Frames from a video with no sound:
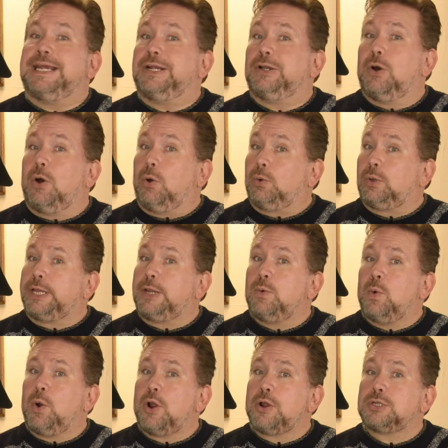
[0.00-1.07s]
It only
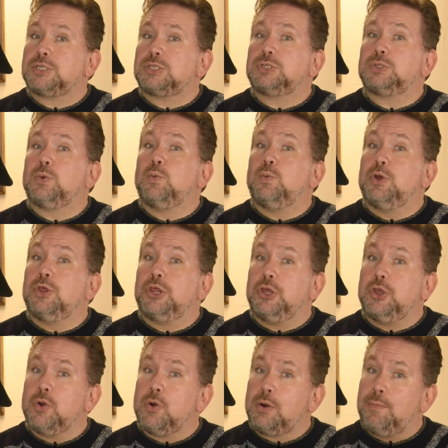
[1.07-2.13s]
works with
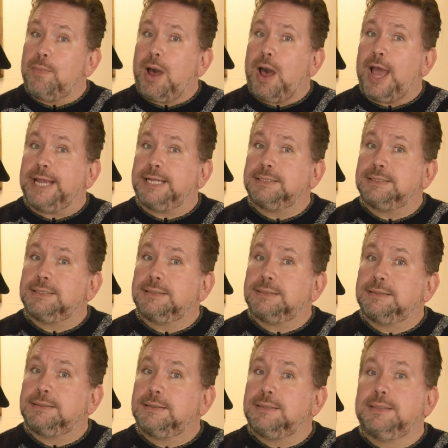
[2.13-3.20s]
your mind
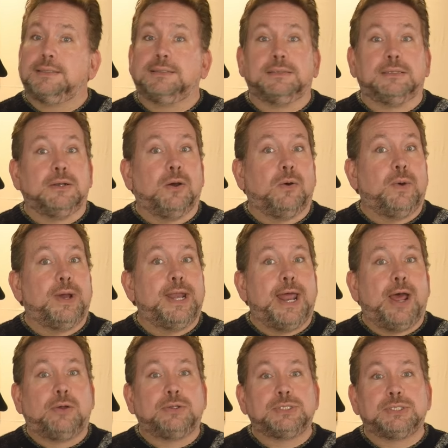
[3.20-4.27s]
no one
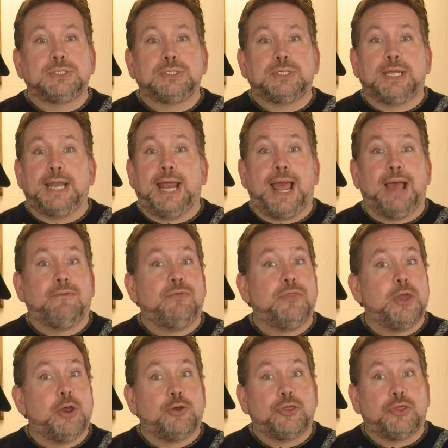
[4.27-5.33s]
else can have
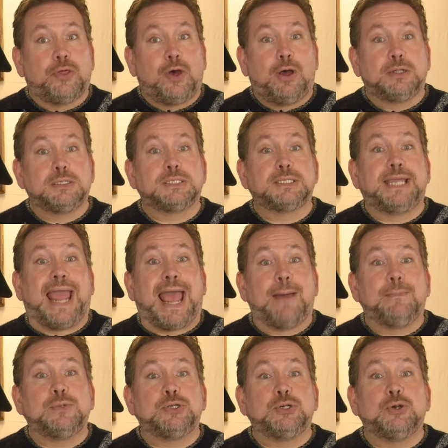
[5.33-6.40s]
their thoughts
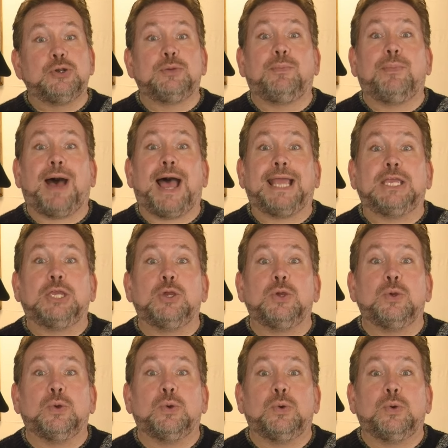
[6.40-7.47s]
captured by
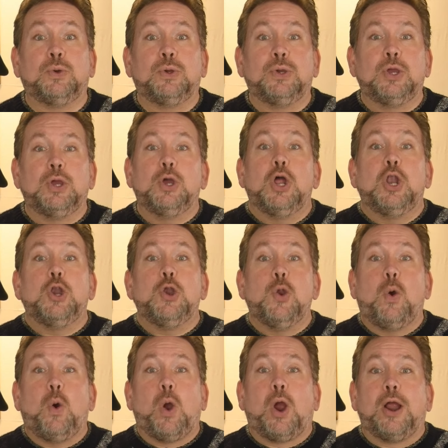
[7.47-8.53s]
you,
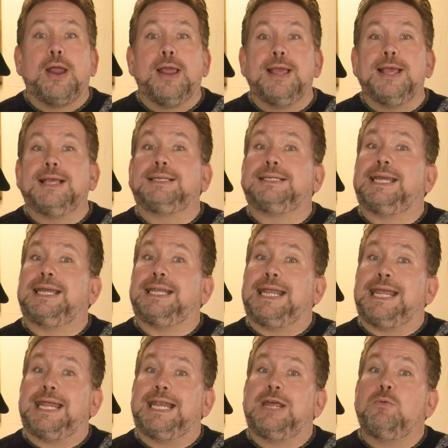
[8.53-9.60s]
nor can
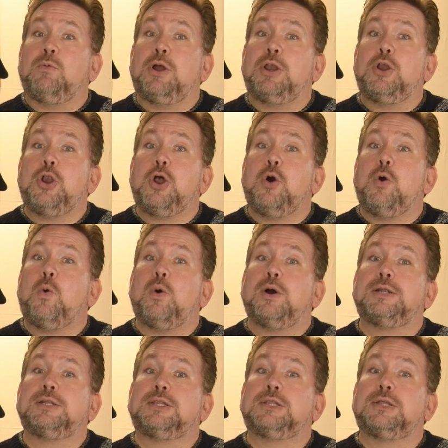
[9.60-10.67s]
anyone know
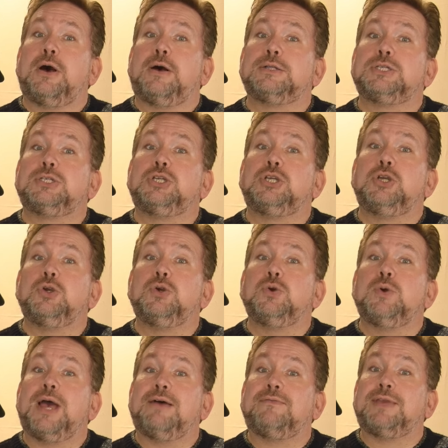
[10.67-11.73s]
what thoughts
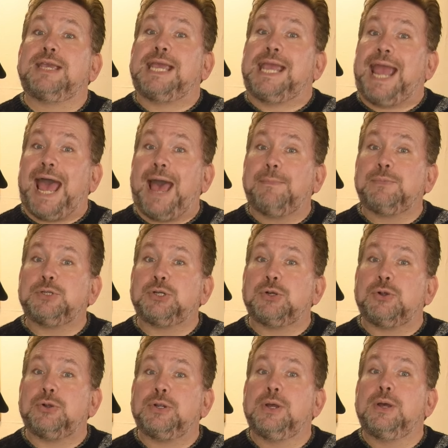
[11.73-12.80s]
you have
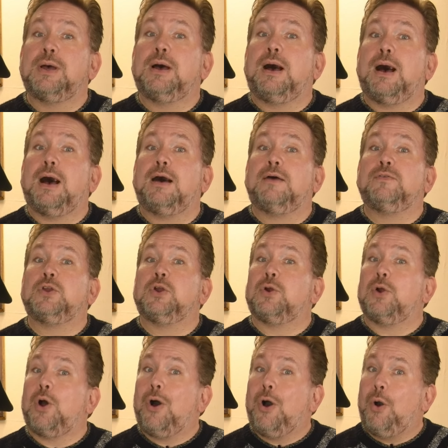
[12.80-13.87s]
captured of
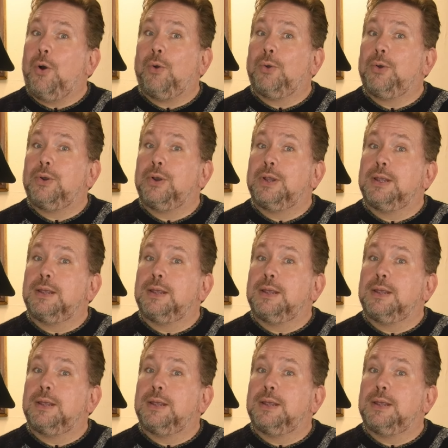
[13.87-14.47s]
your own